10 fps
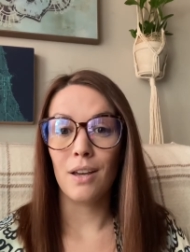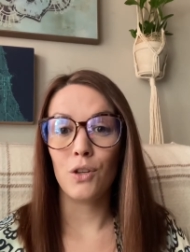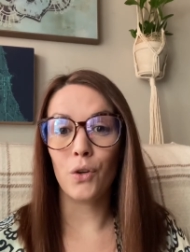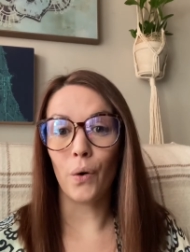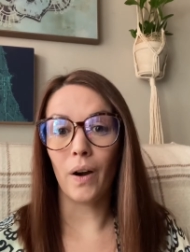
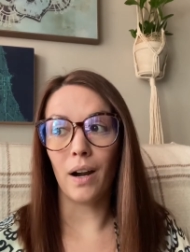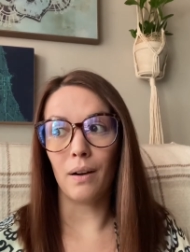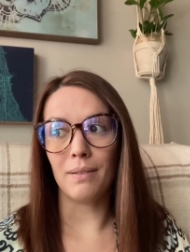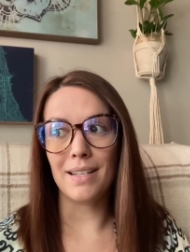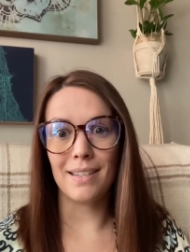your
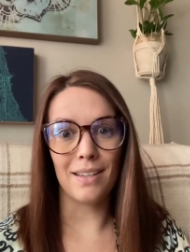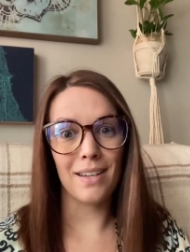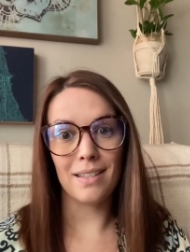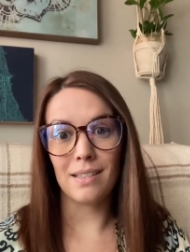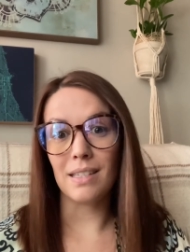
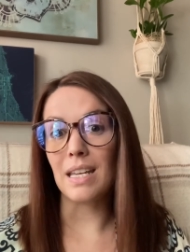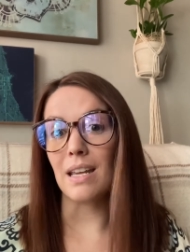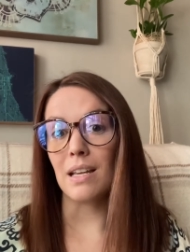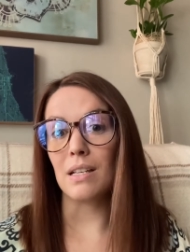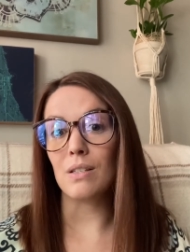
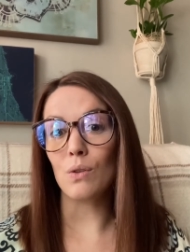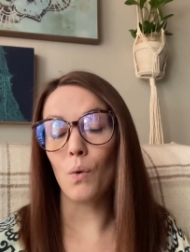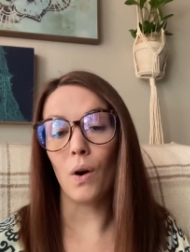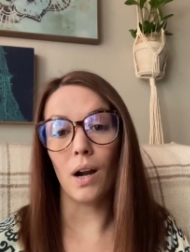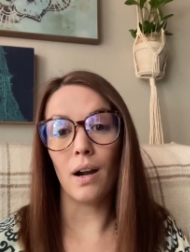resiliencies
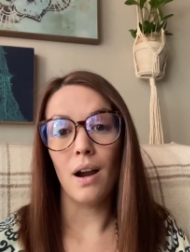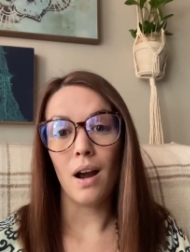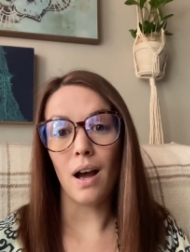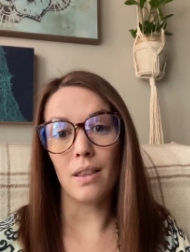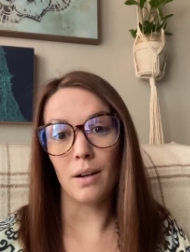or
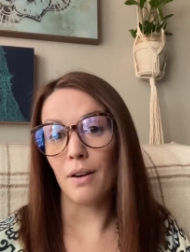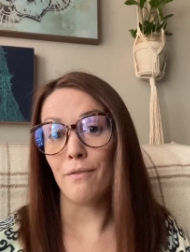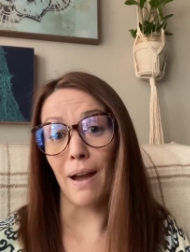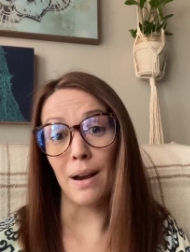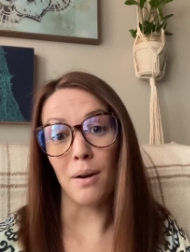other
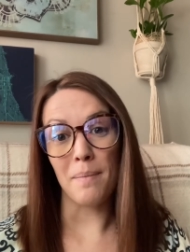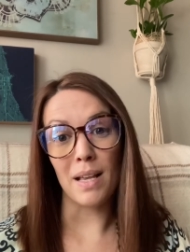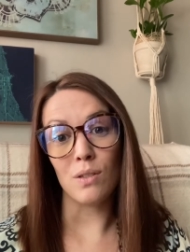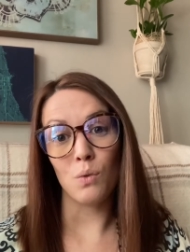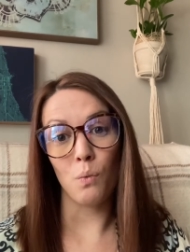
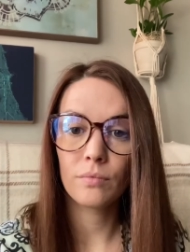environments.